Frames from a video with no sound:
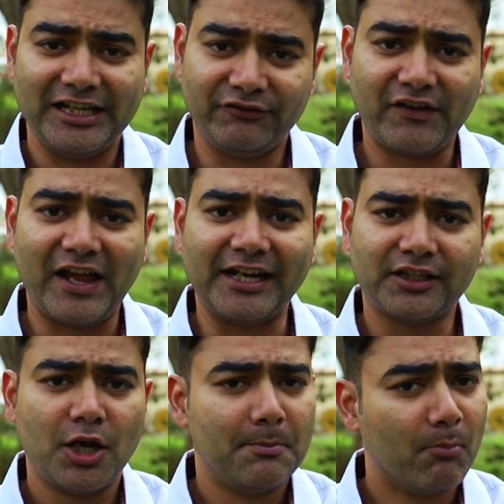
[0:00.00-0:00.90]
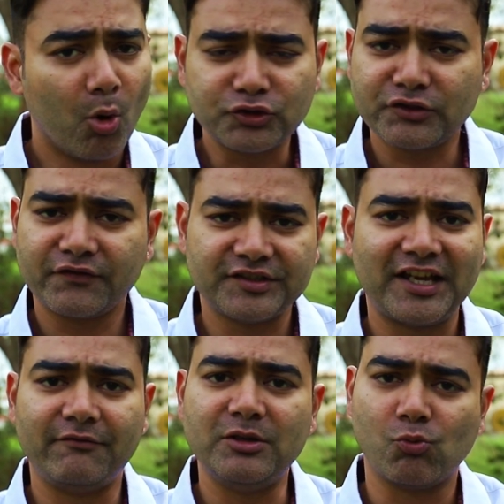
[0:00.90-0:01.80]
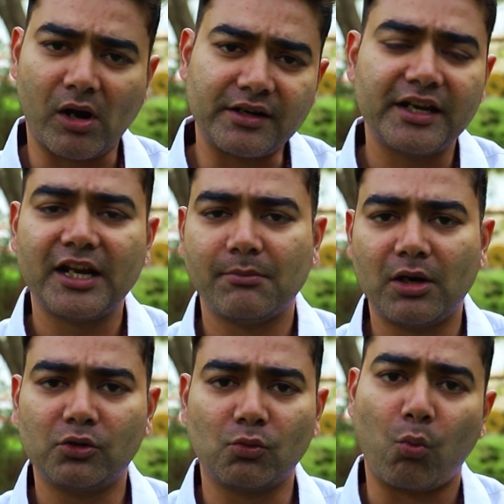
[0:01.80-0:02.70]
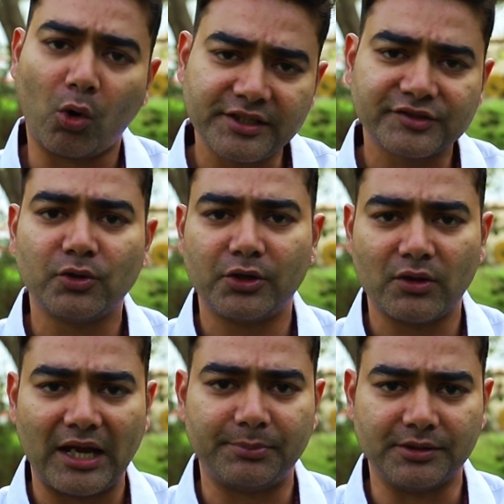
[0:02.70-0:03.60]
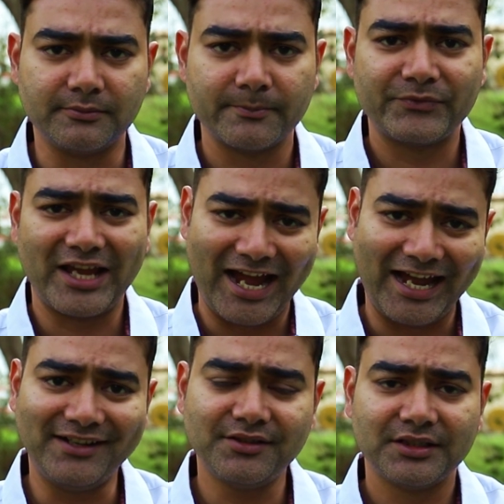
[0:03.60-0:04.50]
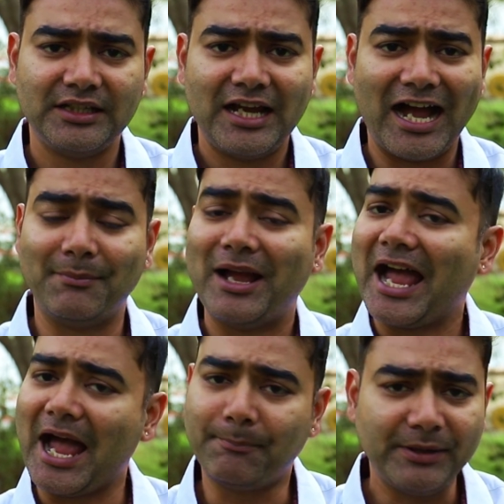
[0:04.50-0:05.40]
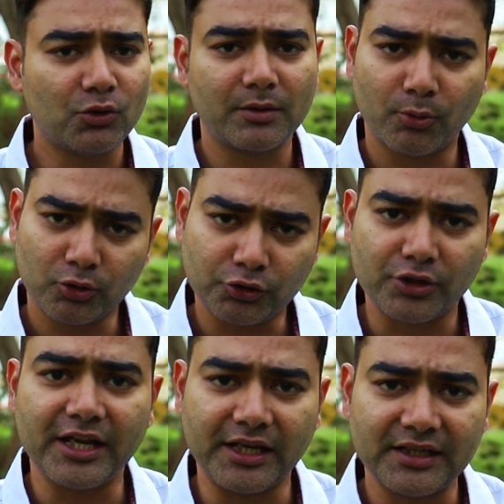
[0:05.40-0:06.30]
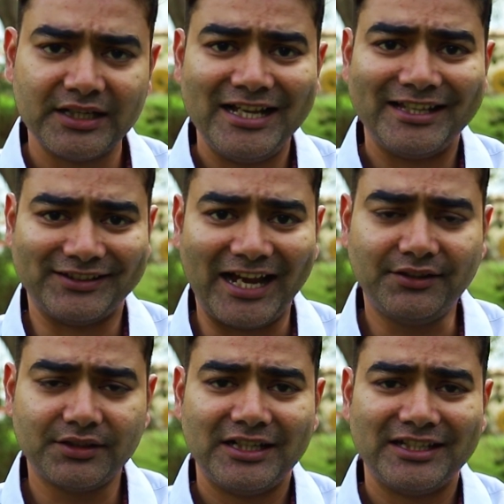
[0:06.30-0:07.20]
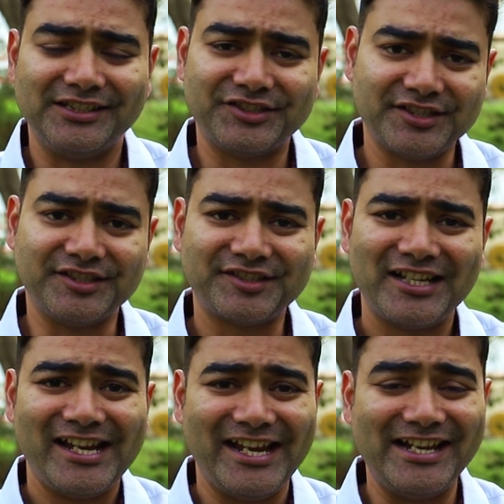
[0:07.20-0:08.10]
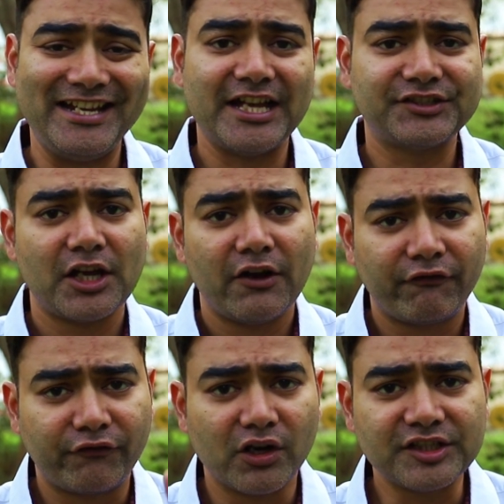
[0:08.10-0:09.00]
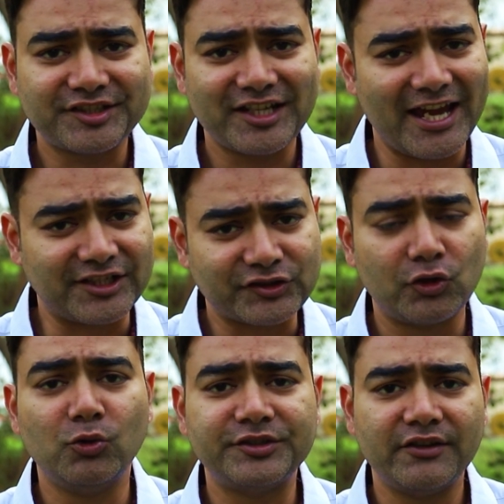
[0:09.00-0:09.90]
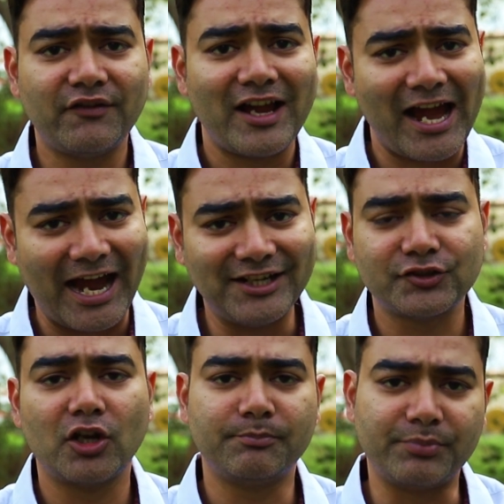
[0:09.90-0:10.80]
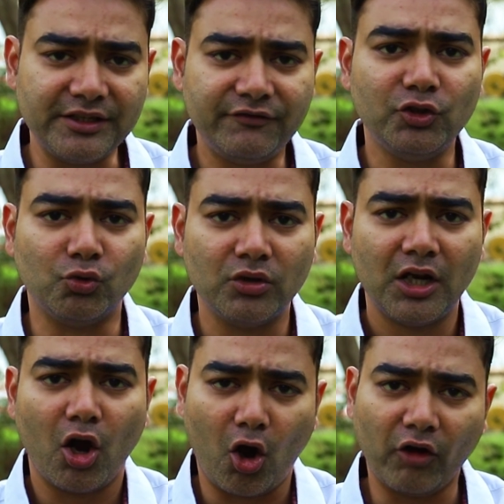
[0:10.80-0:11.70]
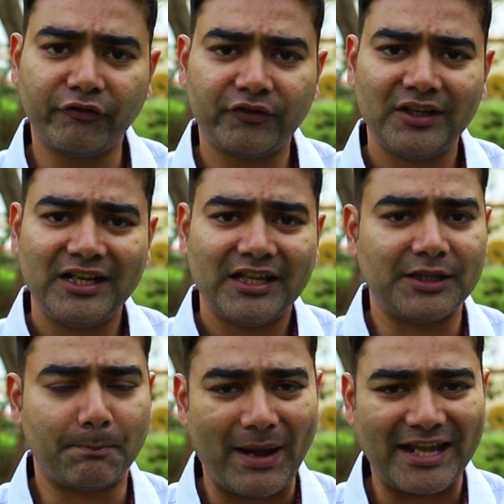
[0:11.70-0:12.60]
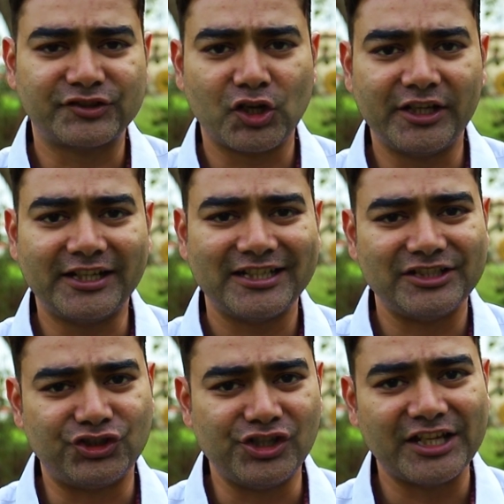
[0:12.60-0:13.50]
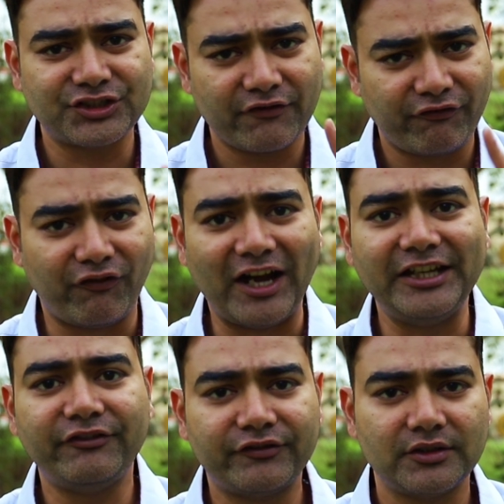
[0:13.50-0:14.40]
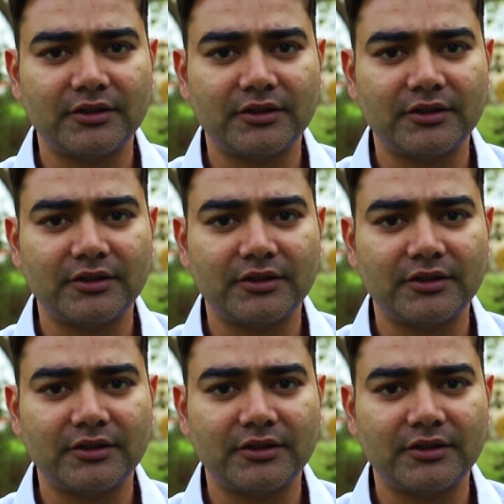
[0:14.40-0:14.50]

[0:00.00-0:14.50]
In fact, most of us have been wondering about what is going to happen, and I'm happy to report today that this is India's first exclusive hands-on preview of the Panasonic GH5S.